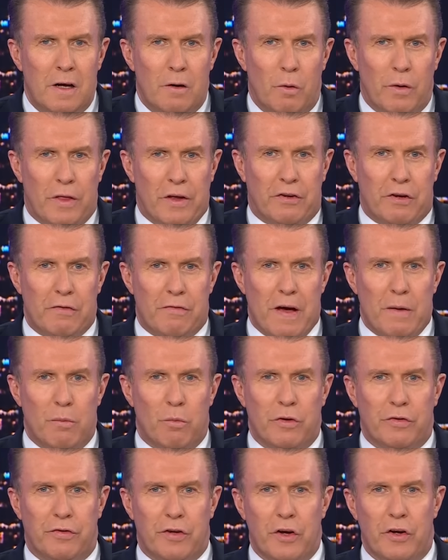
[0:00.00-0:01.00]
Well, this event
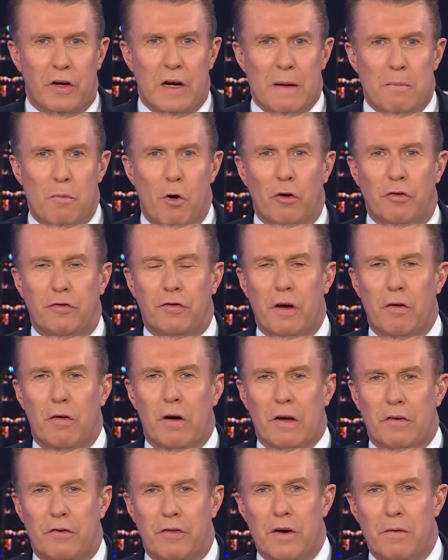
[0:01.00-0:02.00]
was certainly more
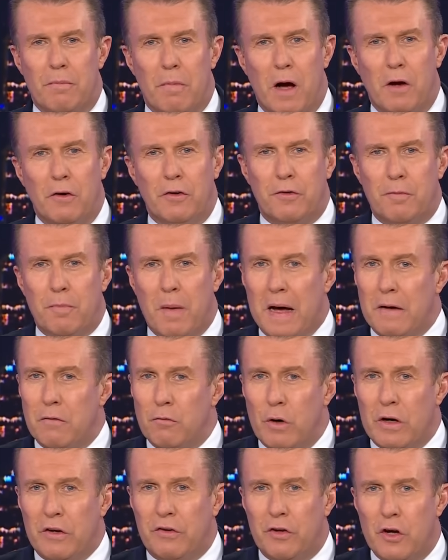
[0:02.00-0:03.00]
serious than most, but
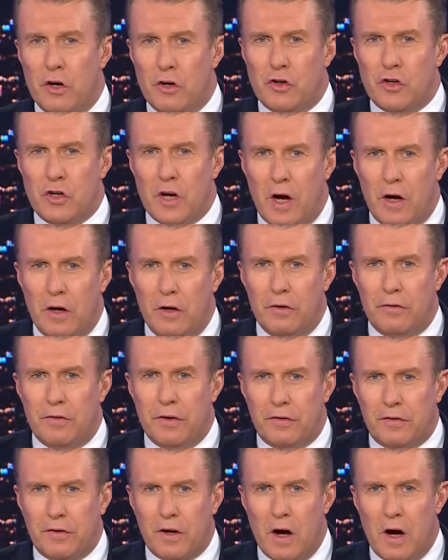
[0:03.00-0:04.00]
research shows
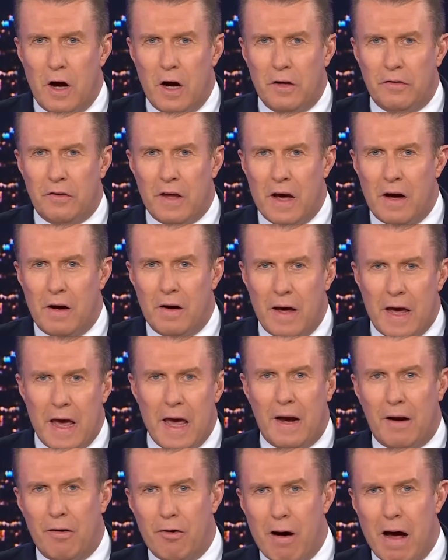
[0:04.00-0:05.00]
the skies our
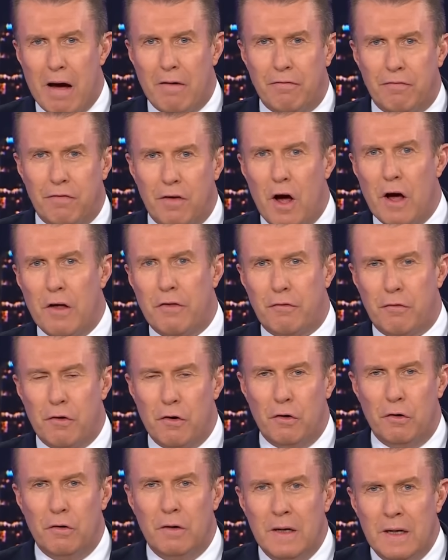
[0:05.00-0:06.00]
aircraft fly
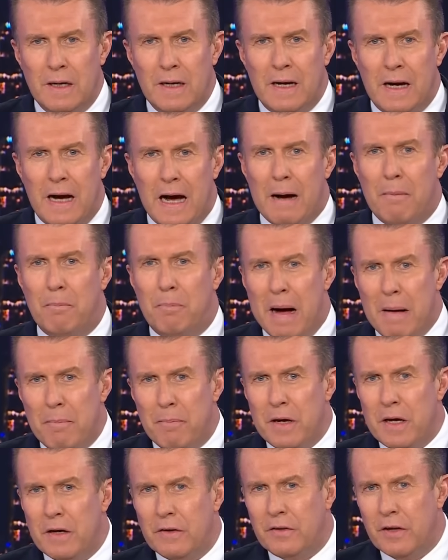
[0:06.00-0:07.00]
through are
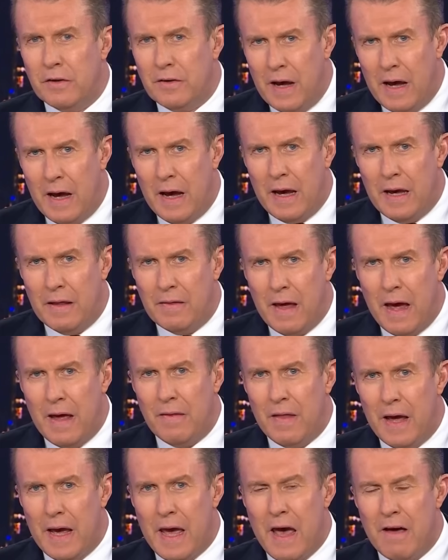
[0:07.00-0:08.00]
bumpier today
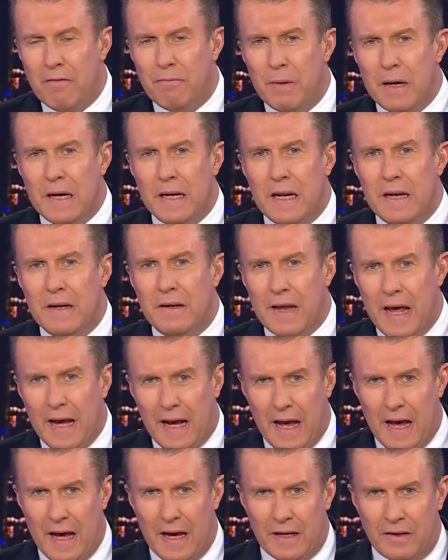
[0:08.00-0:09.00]
than they have been in
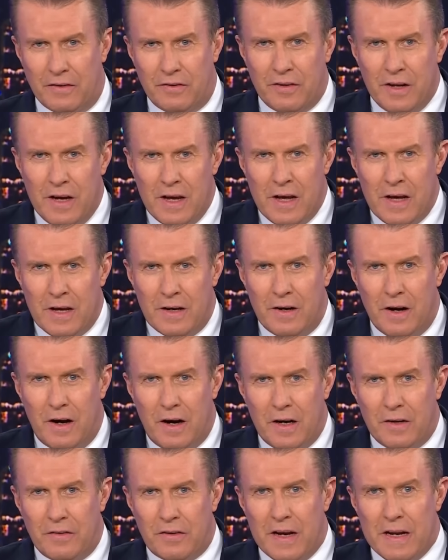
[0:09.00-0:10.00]
decades.
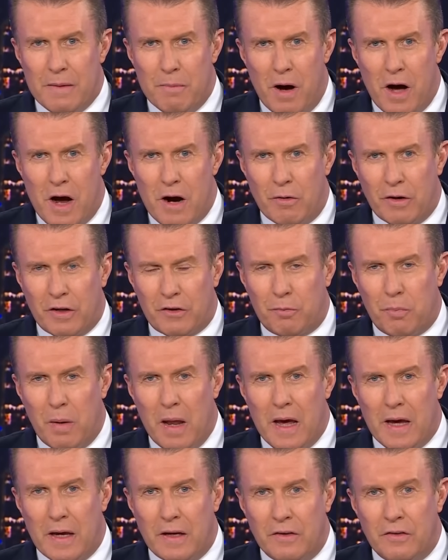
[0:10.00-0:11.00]
Nine's Eddie Meyer
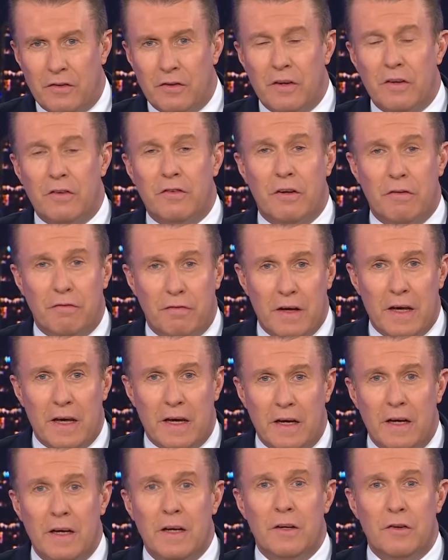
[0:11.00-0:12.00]
explains
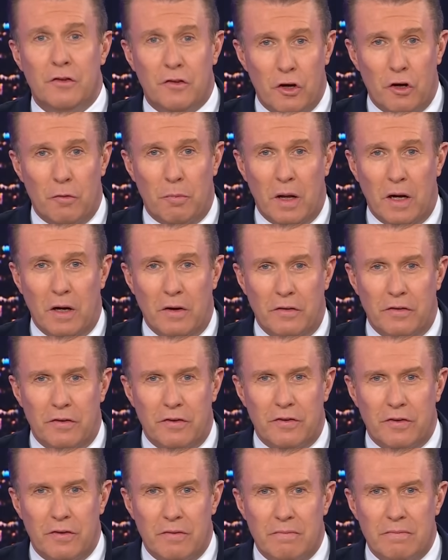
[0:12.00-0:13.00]
severe
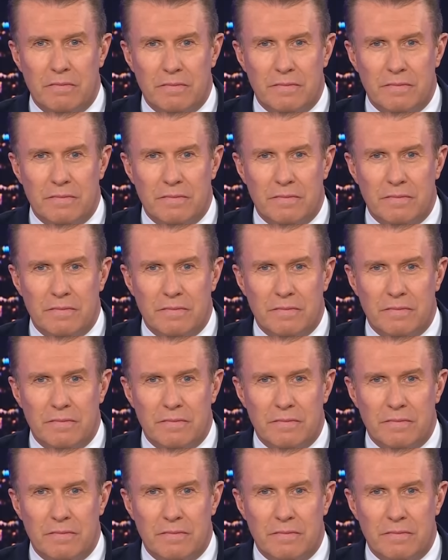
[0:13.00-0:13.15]
turbulence.